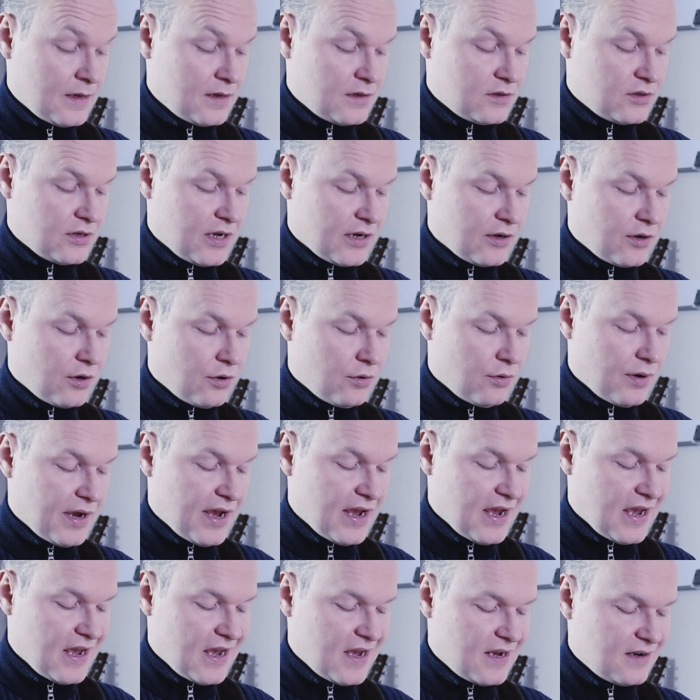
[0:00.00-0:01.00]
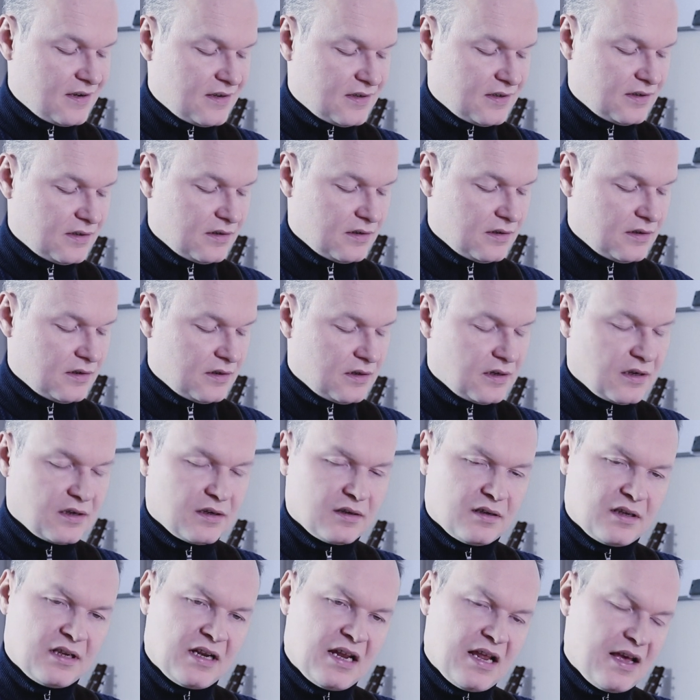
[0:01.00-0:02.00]
So I go 8,
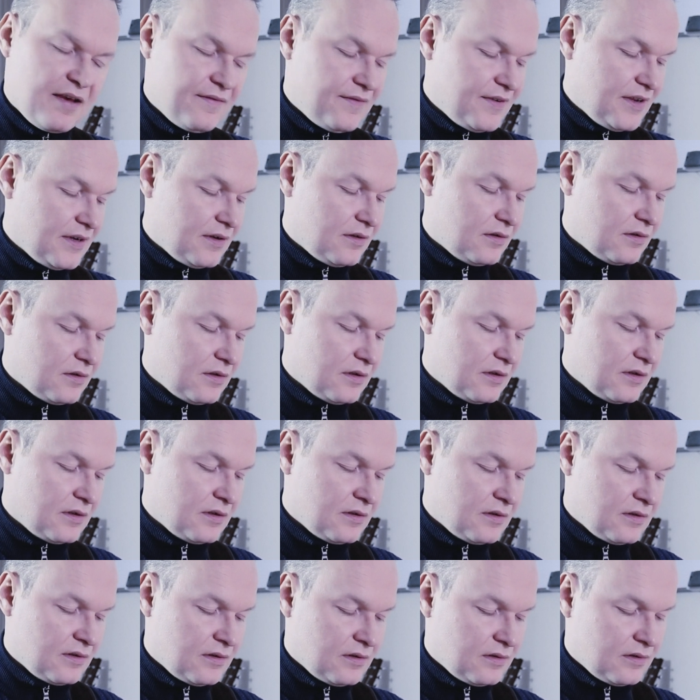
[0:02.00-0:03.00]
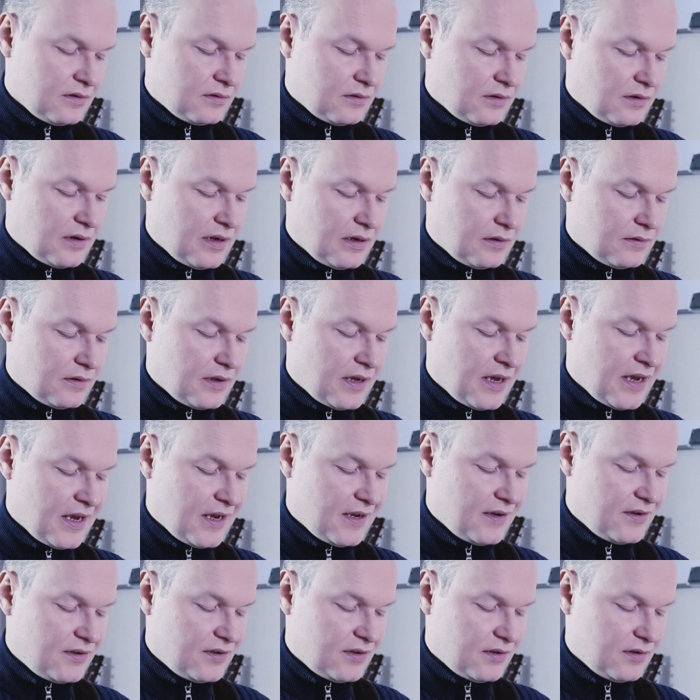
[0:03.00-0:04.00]
11,
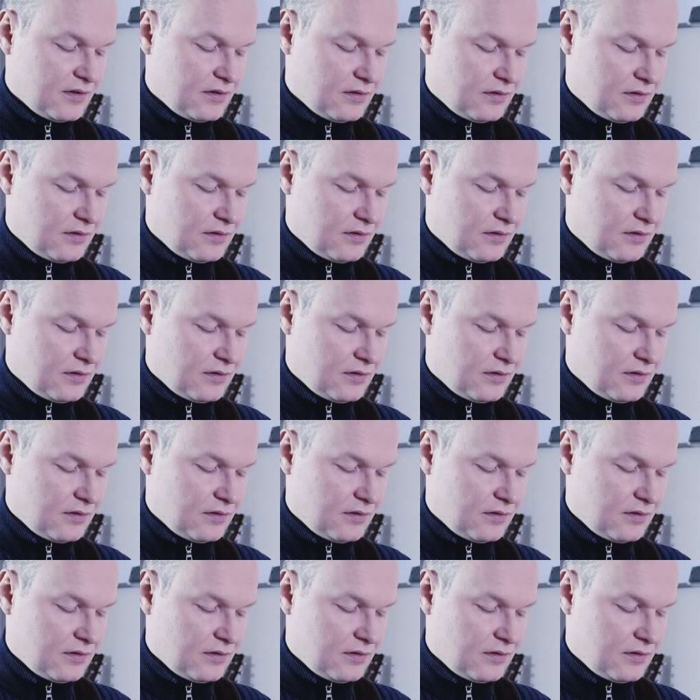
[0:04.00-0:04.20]
8.